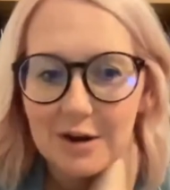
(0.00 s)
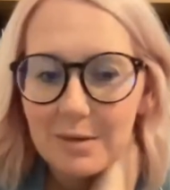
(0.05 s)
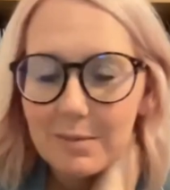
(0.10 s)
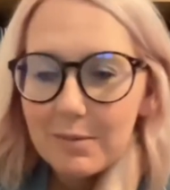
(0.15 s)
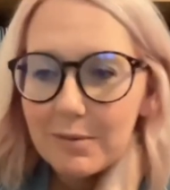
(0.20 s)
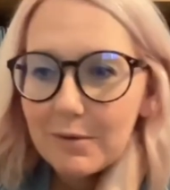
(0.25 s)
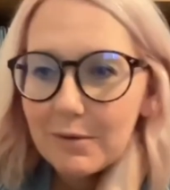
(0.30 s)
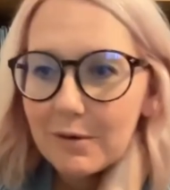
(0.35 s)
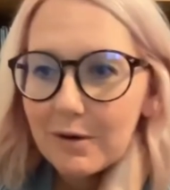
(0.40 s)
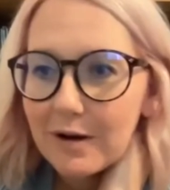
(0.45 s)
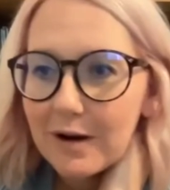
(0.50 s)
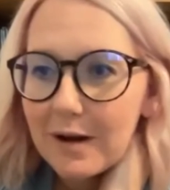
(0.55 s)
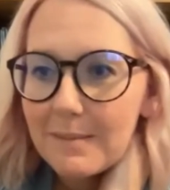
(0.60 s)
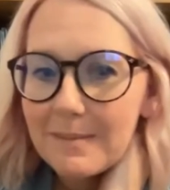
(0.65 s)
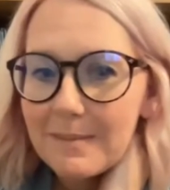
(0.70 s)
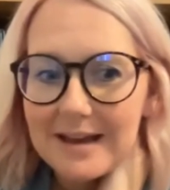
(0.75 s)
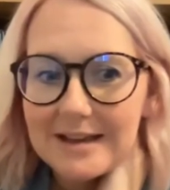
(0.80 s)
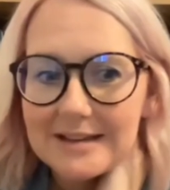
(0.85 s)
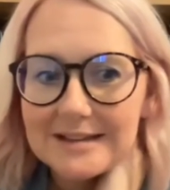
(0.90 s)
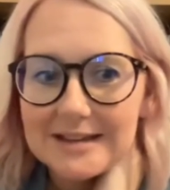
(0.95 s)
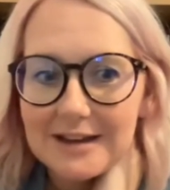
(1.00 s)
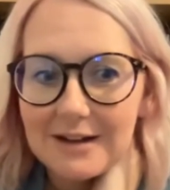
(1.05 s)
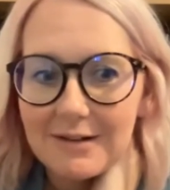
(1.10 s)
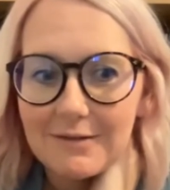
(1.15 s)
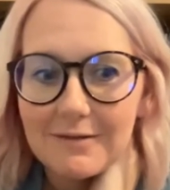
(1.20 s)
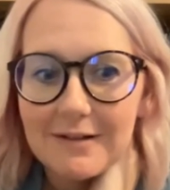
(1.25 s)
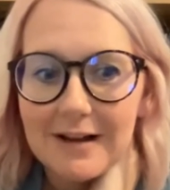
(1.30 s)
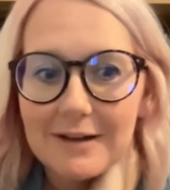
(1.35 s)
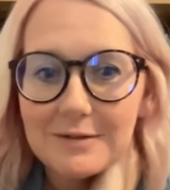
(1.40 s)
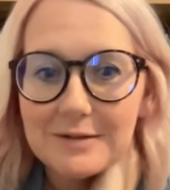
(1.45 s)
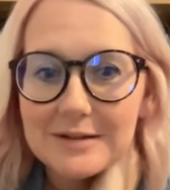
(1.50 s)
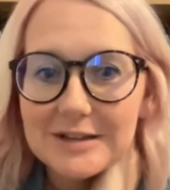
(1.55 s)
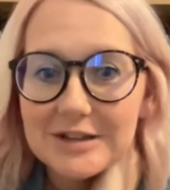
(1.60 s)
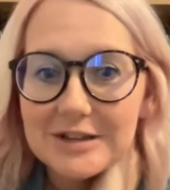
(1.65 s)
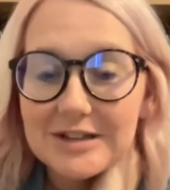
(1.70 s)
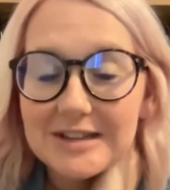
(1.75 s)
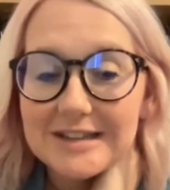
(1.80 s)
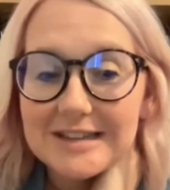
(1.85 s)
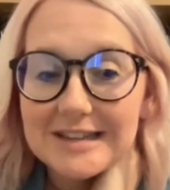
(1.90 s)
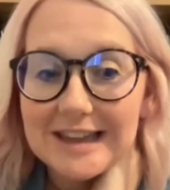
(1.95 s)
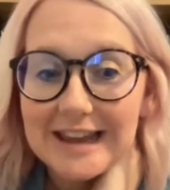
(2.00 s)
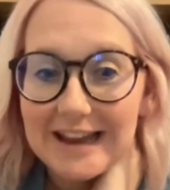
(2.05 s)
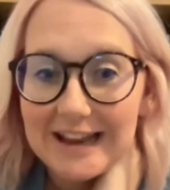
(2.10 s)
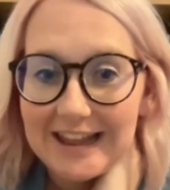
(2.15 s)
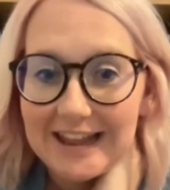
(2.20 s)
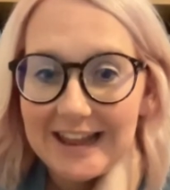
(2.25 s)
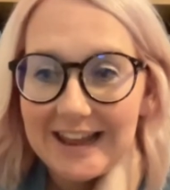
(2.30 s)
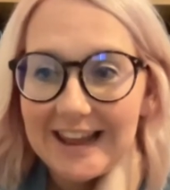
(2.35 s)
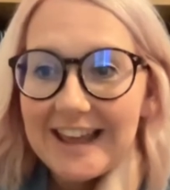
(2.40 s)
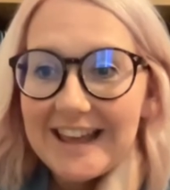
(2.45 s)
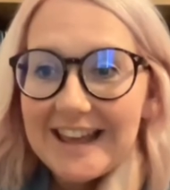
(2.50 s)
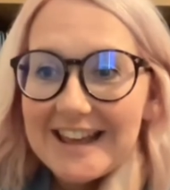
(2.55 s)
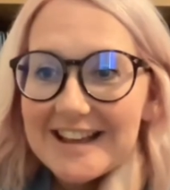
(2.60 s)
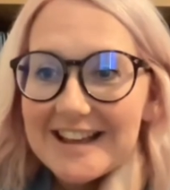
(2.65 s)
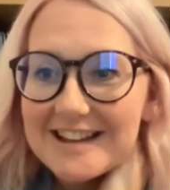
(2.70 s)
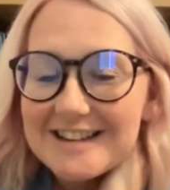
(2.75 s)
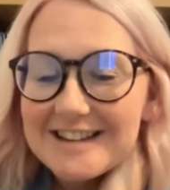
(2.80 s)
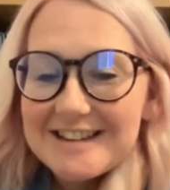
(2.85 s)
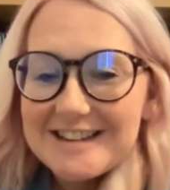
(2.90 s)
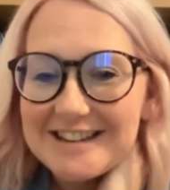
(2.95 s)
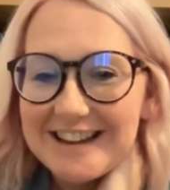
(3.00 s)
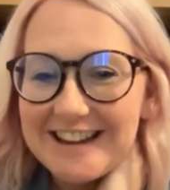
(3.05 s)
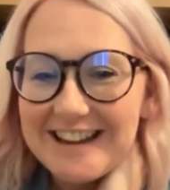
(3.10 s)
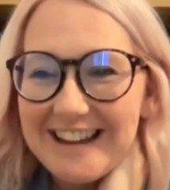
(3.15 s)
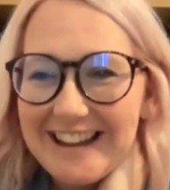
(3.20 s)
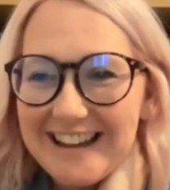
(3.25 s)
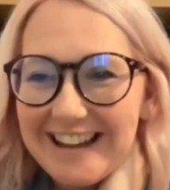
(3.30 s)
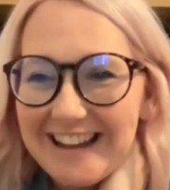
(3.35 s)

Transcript: and our poor, amazing requisitions lady, she,